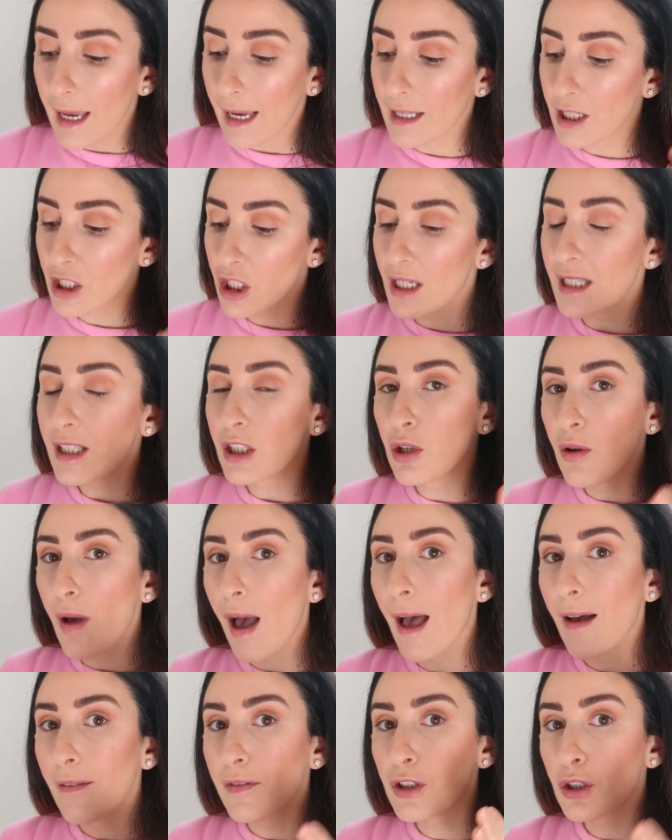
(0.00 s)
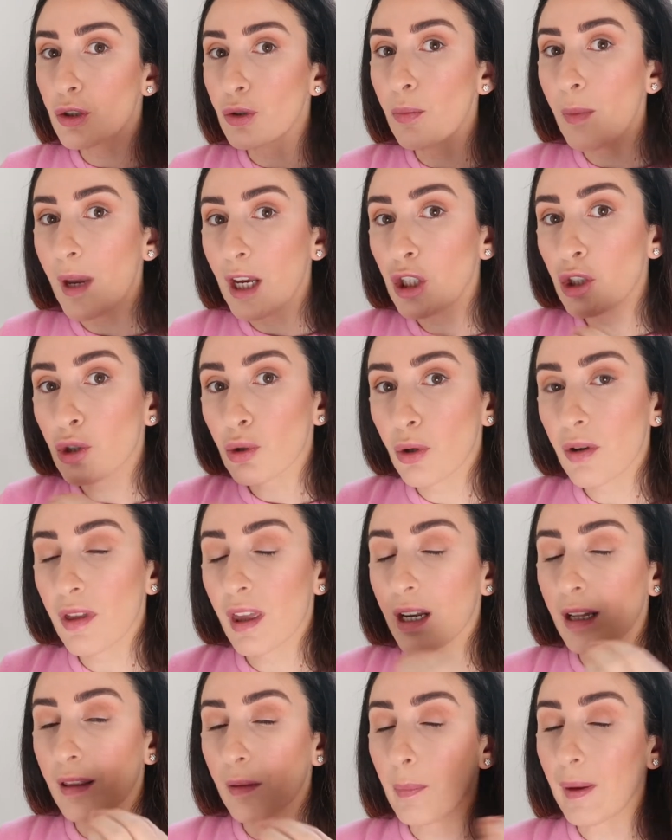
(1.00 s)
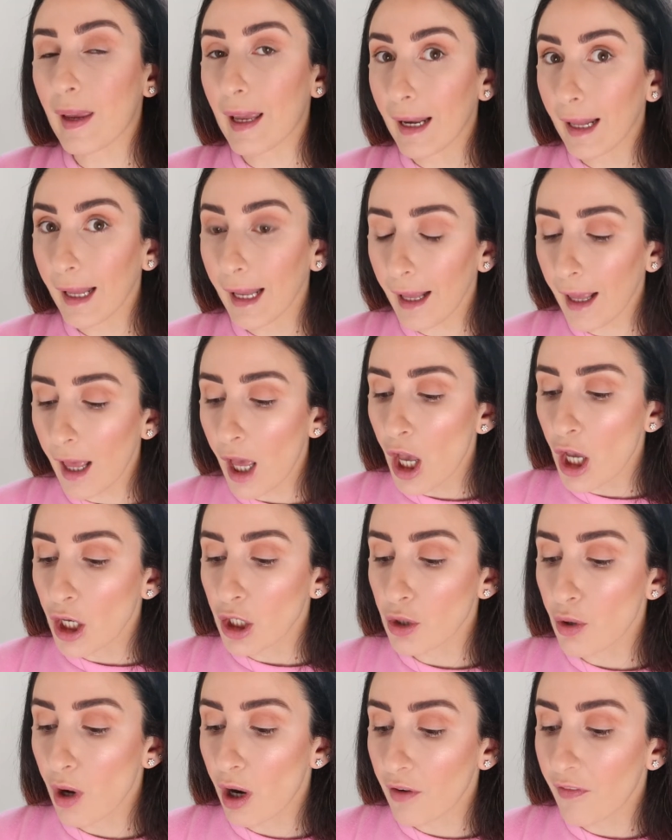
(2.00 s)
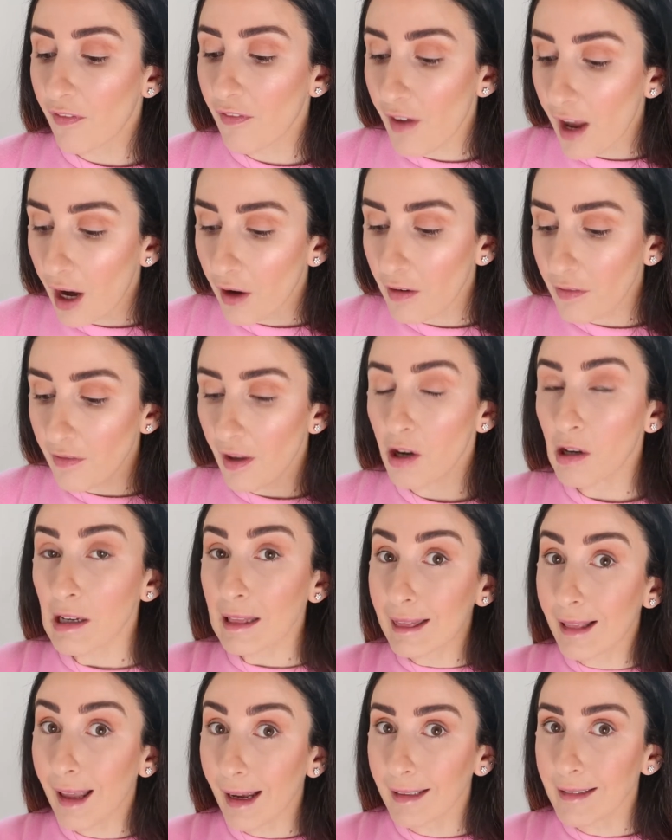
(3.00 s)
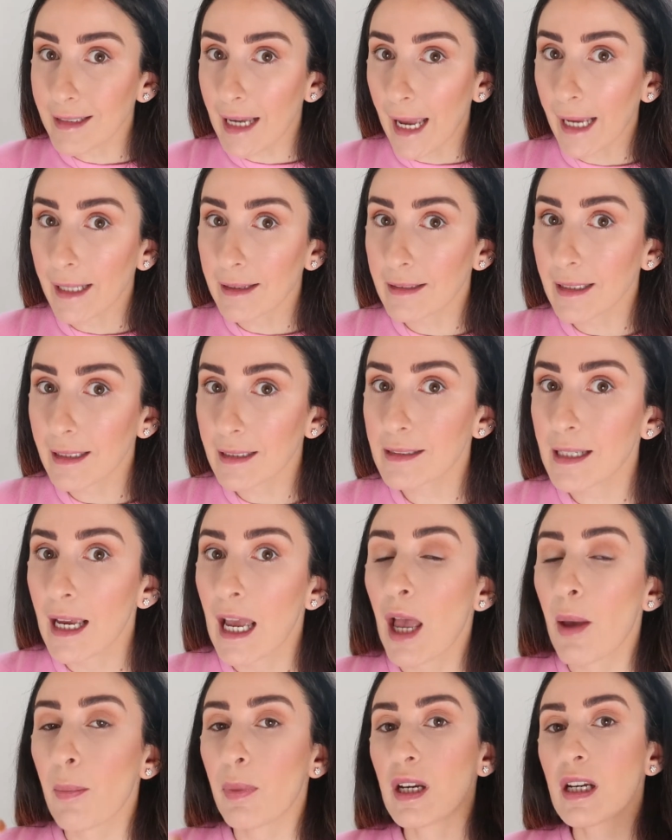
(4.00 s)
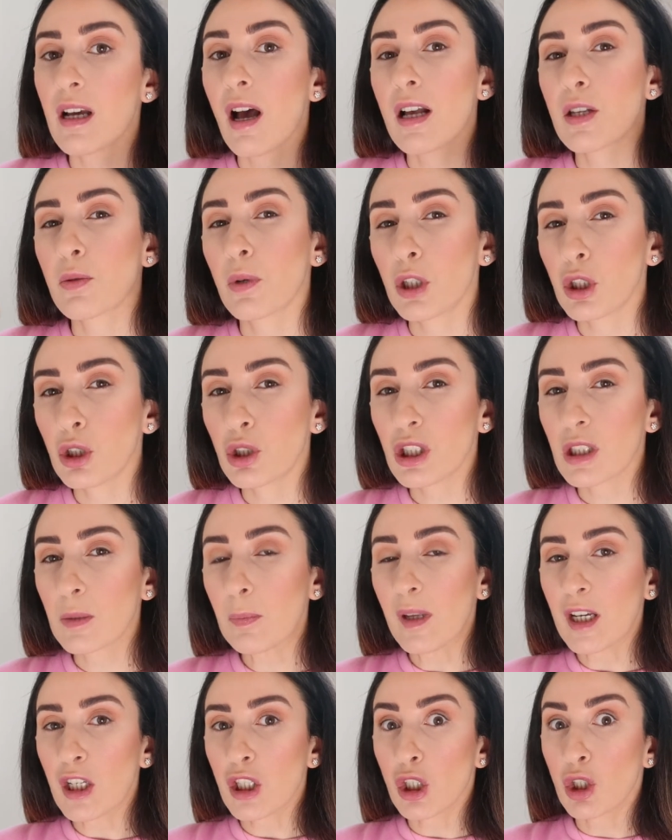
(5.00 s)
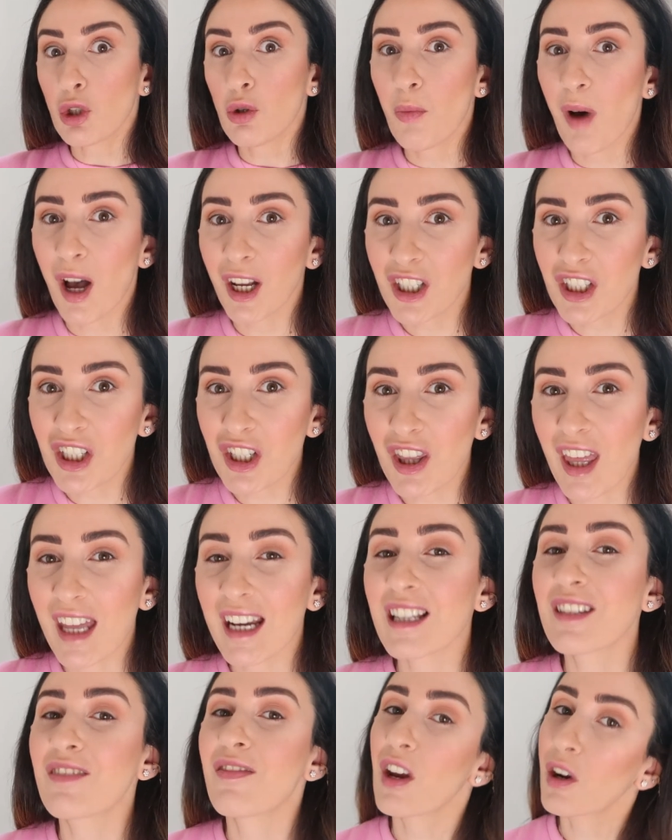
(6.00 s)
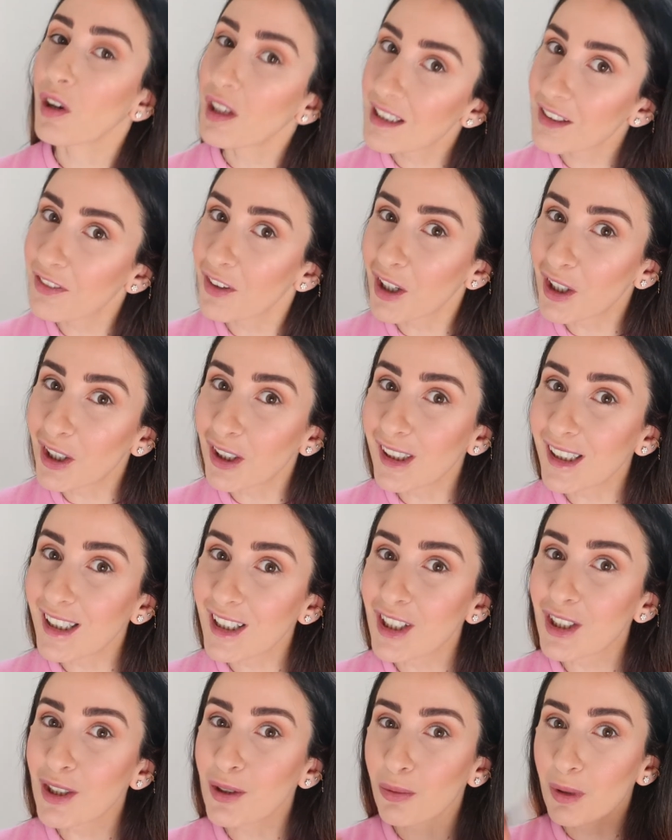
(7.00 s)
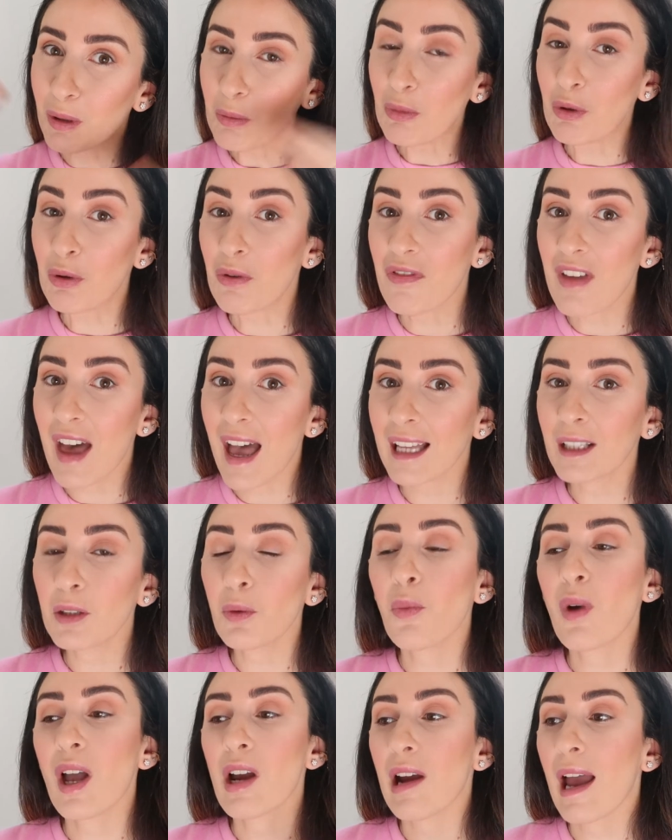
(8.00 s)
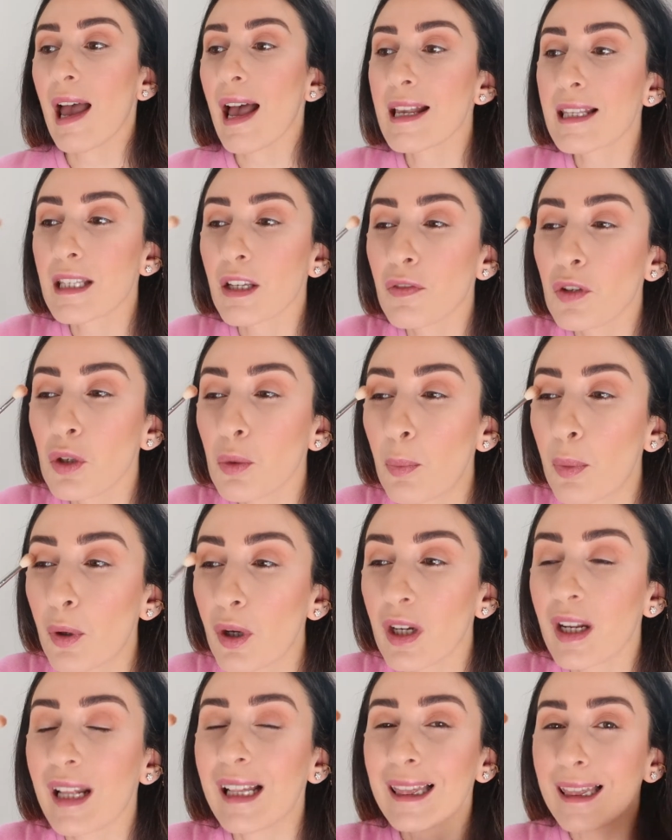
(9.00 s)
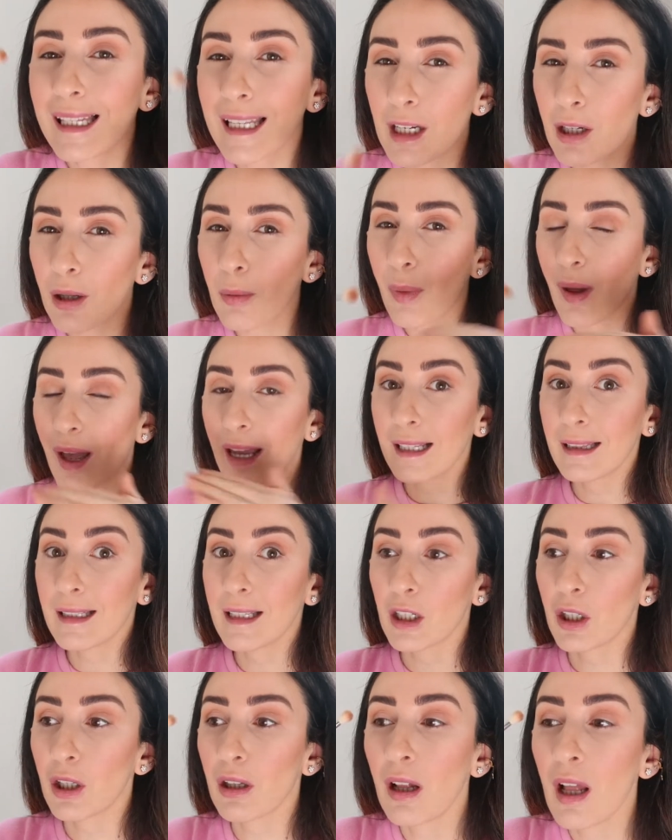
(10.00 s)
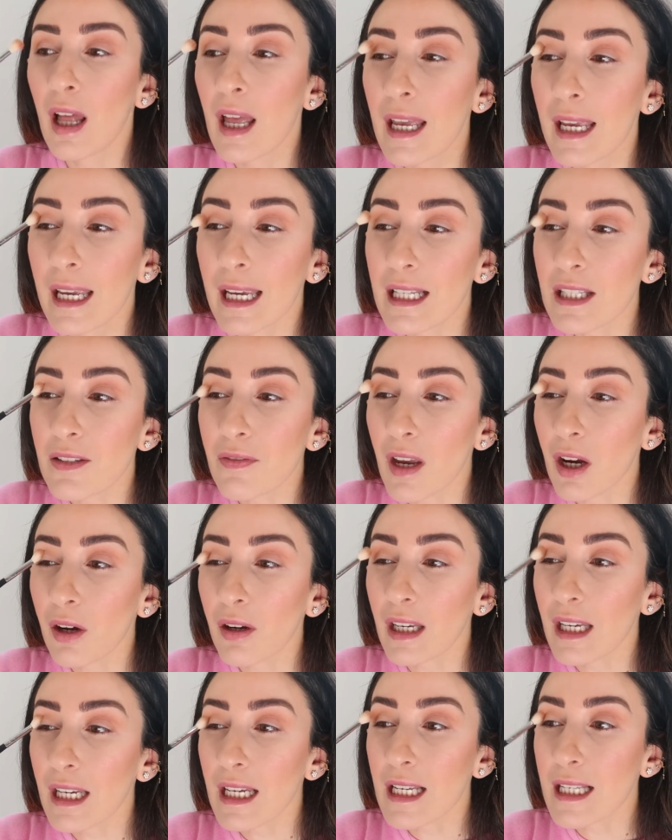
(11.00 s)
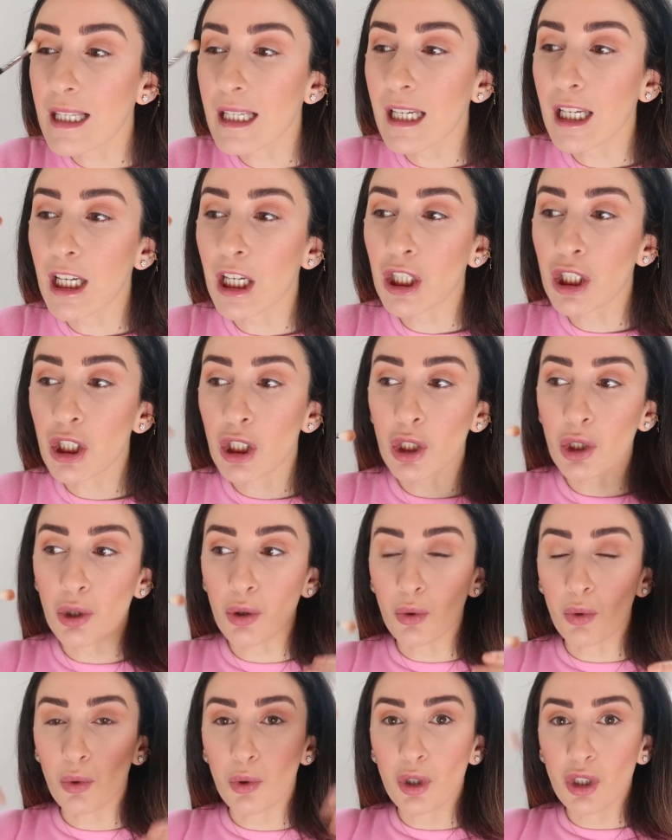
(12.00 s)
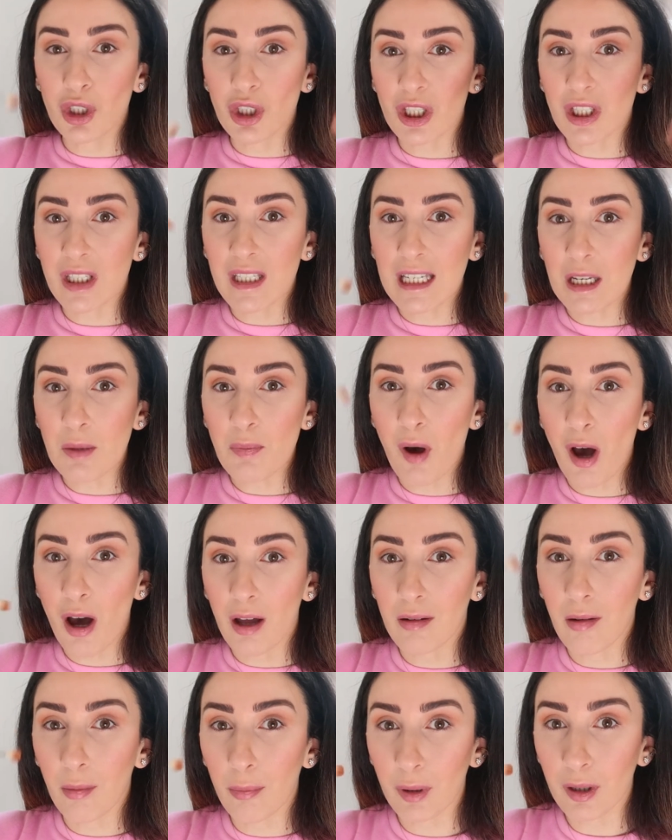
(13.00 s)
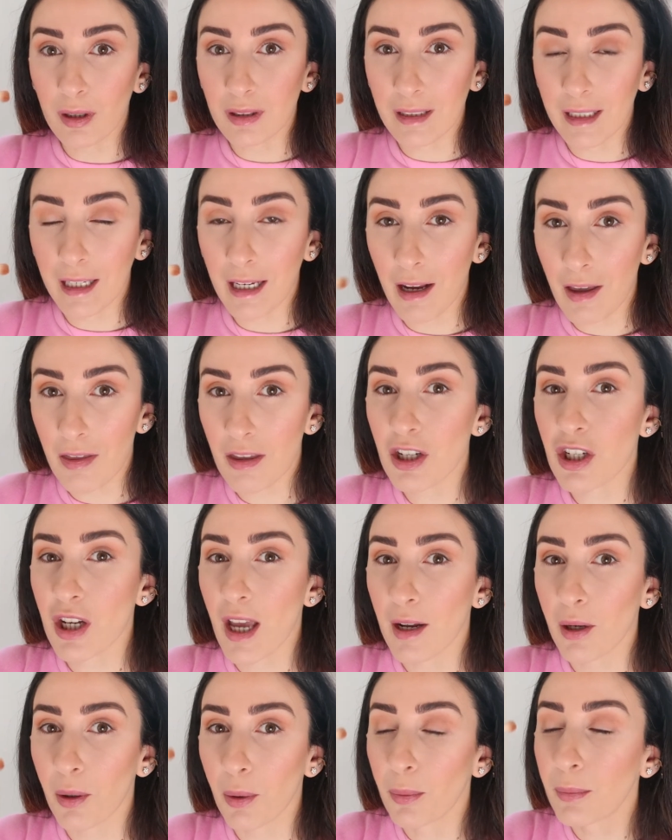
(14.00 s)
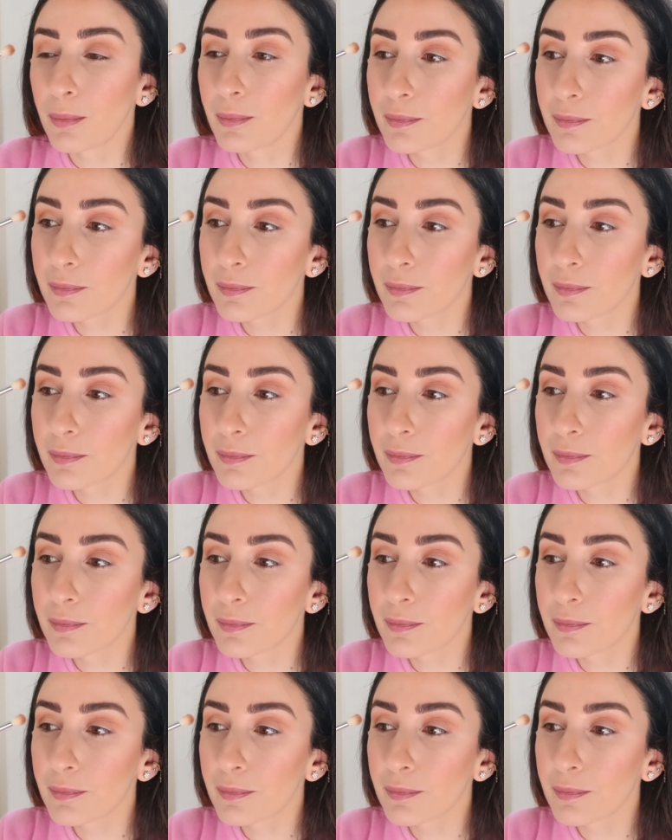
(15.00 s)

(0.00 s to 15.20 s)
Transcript: It's just you have to make sure that in the beginning you are very, very light-handed, because when you just place too much, then it's very difficult to remove that. Whereas if you put a little by little, it's very easy to just keep on building the shadow.